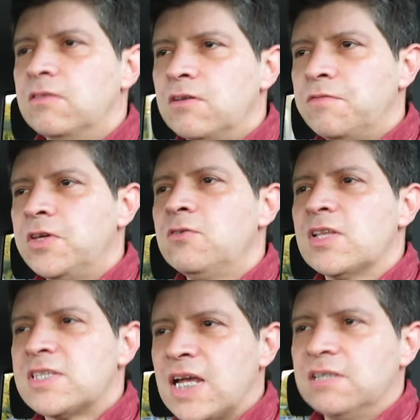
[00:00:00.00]
the
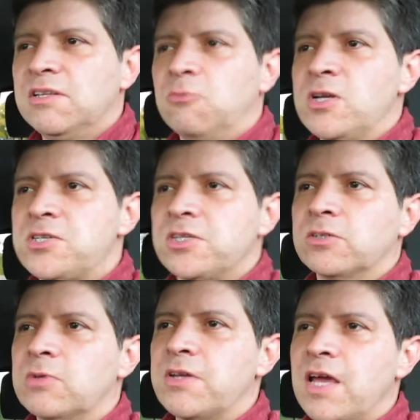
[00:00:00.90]
view outside the
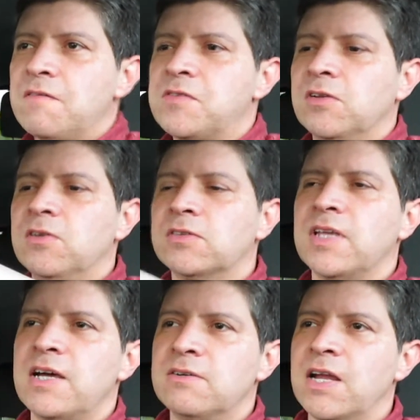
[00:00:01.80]
windshield, when you have to look
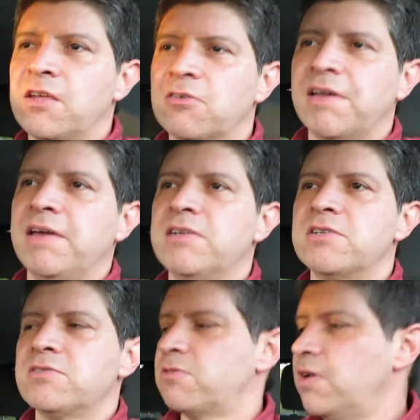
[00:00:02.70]
down at your
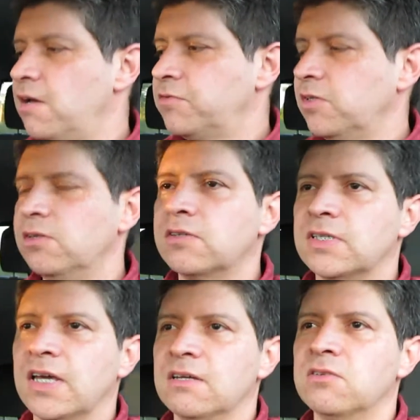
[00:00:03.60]
gauges or you have to
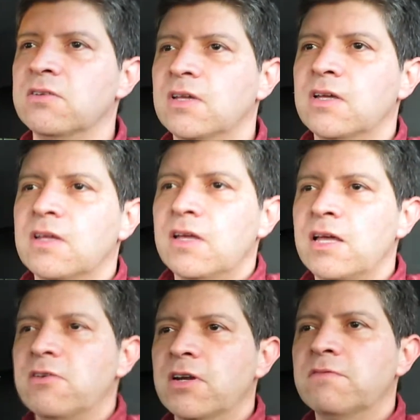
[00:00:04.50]
look down
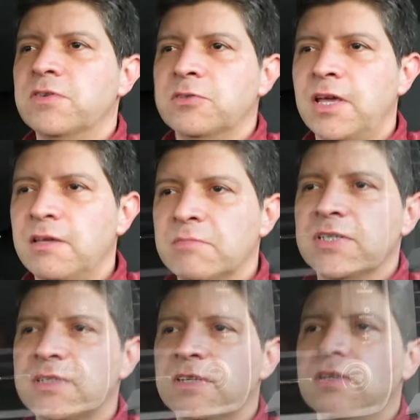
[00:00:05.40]
at your
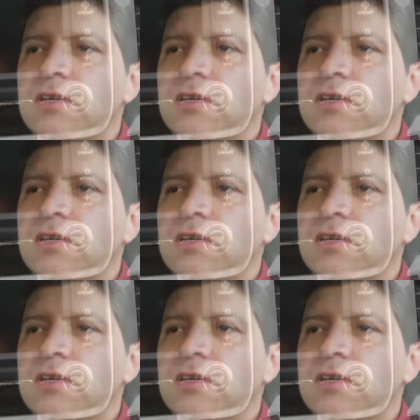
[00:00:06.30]
infotainment